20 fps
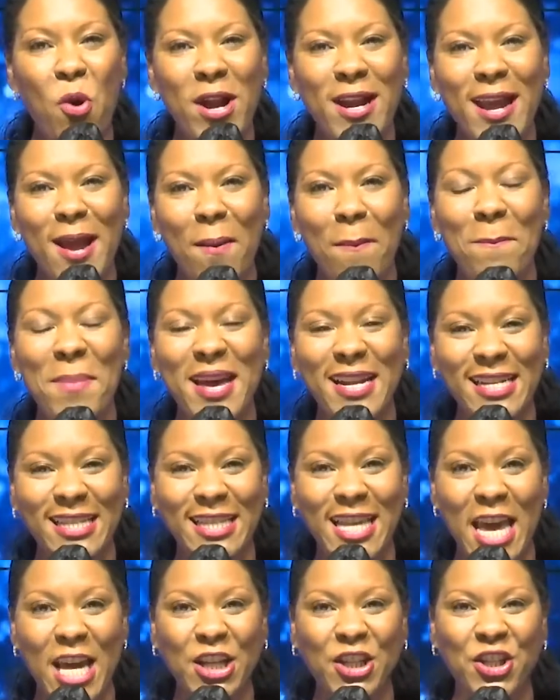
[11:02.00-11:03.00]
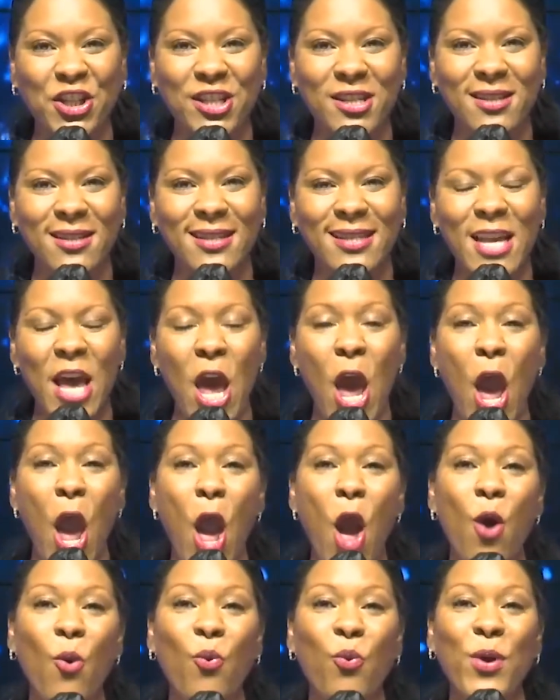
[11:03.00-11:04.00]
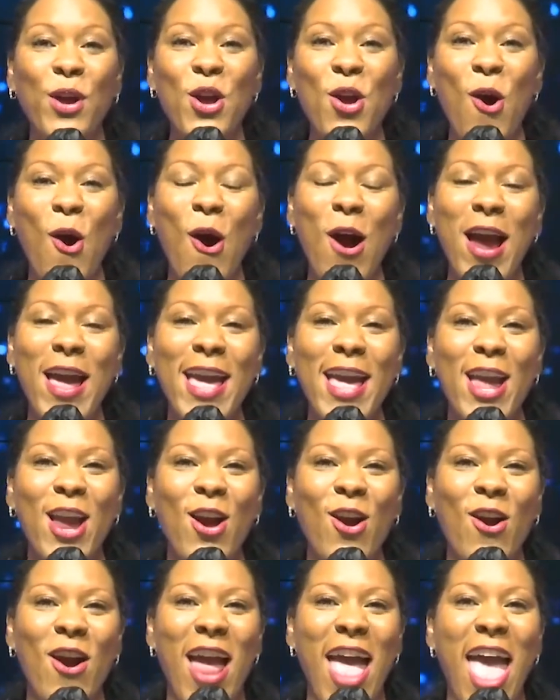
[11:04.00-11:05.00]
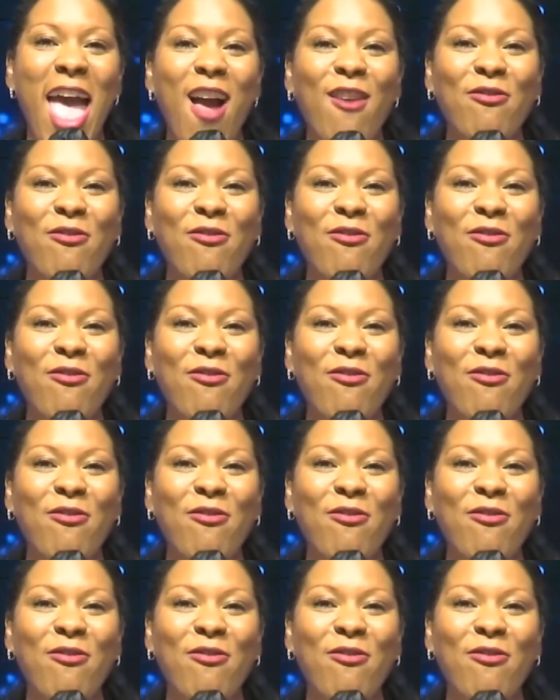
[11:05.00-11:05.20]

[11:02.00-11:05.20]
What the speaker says: Morning Meditations, and we are here